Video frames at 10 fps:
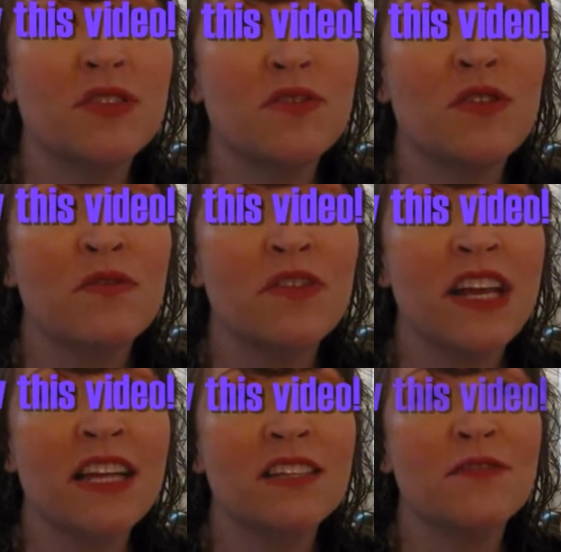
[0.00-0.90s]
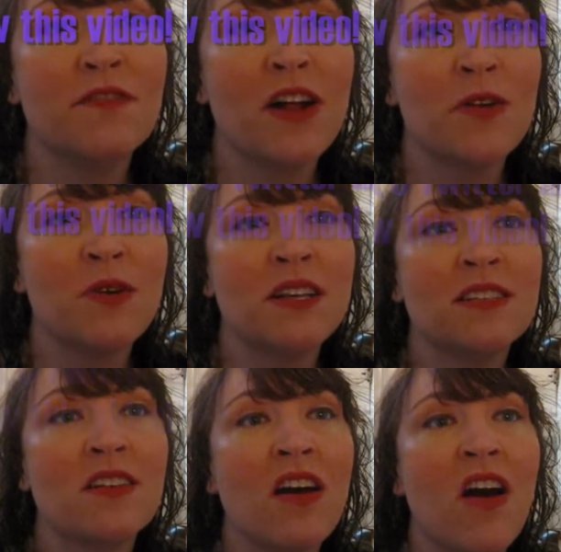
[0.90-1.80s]
so don't forget to follow
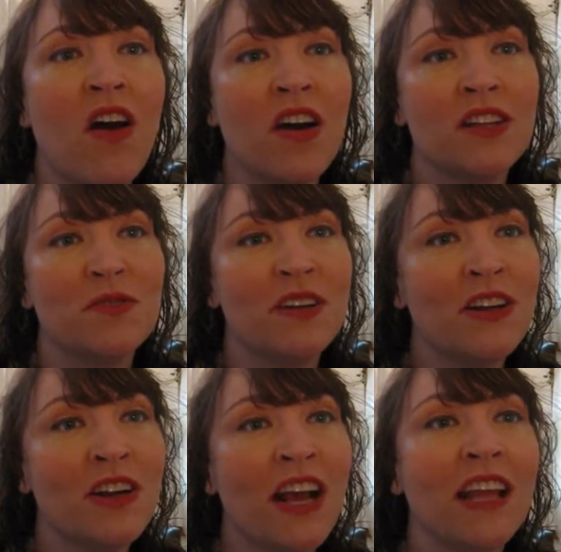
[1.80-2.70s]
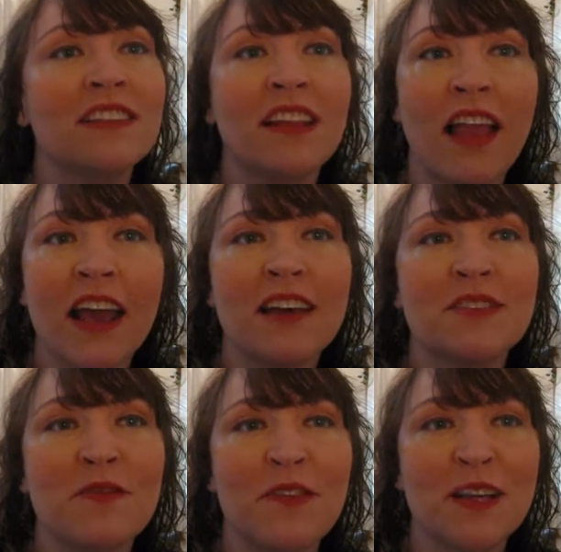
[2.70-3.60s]
us on Twitter and to like
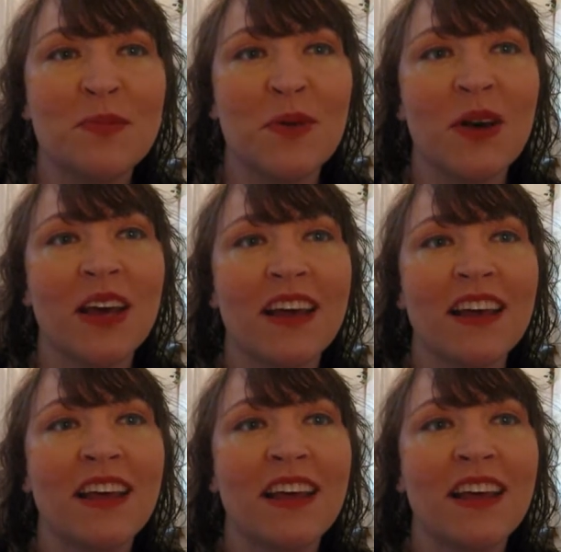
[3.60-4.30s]
us on Facebook.